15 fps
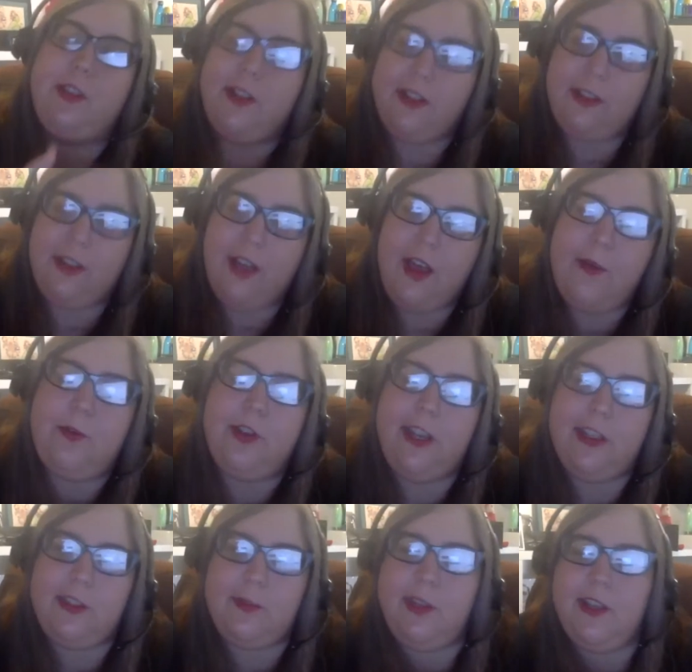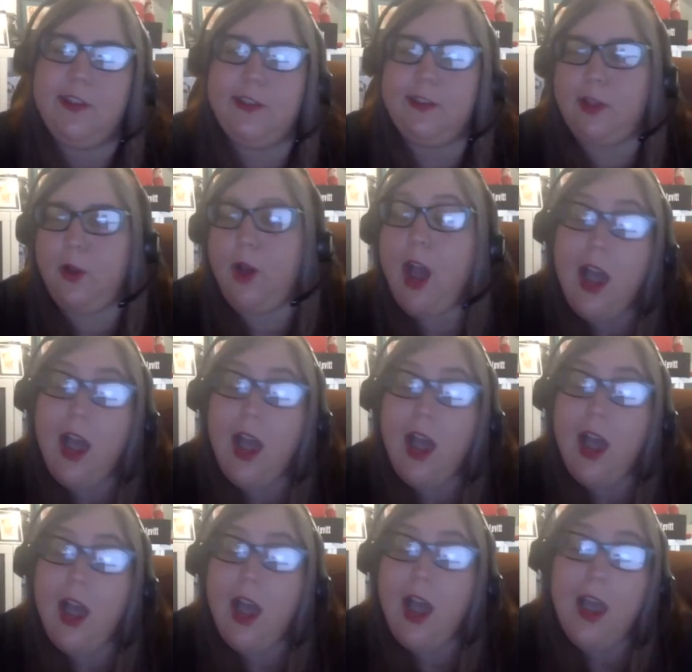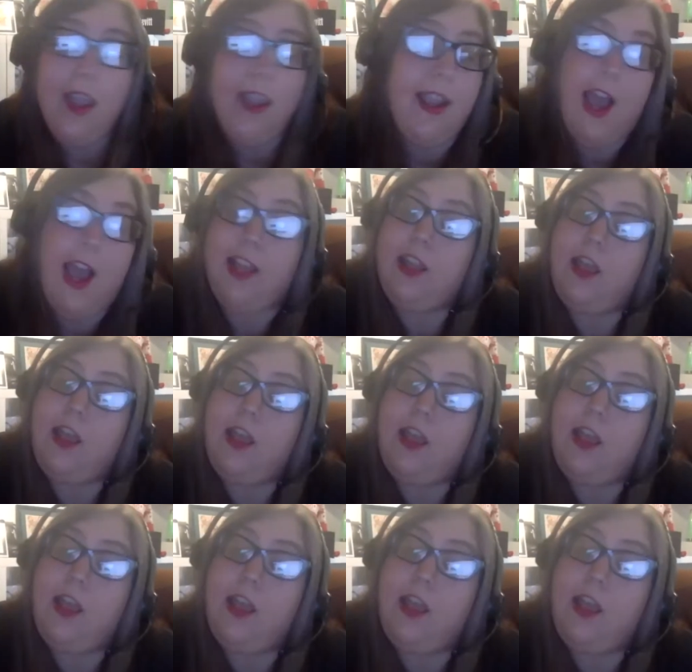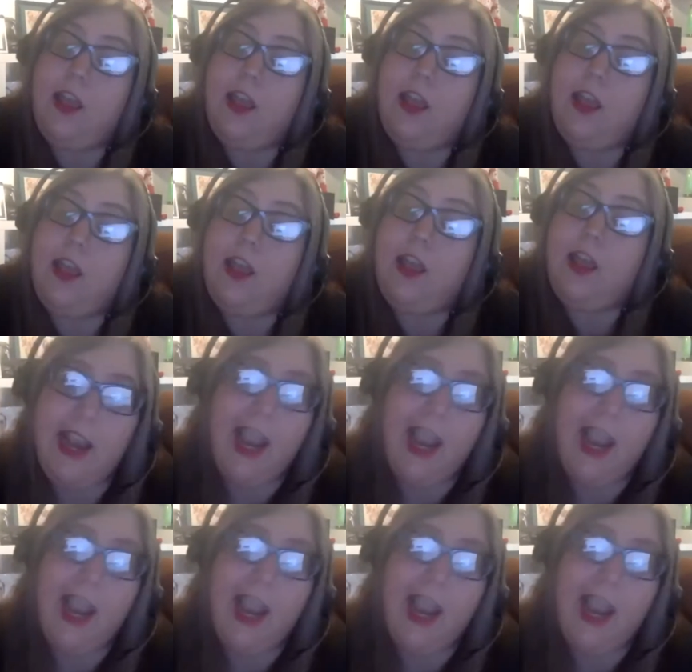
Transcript: a lot more intimate. So I love smaller actions. Like I said,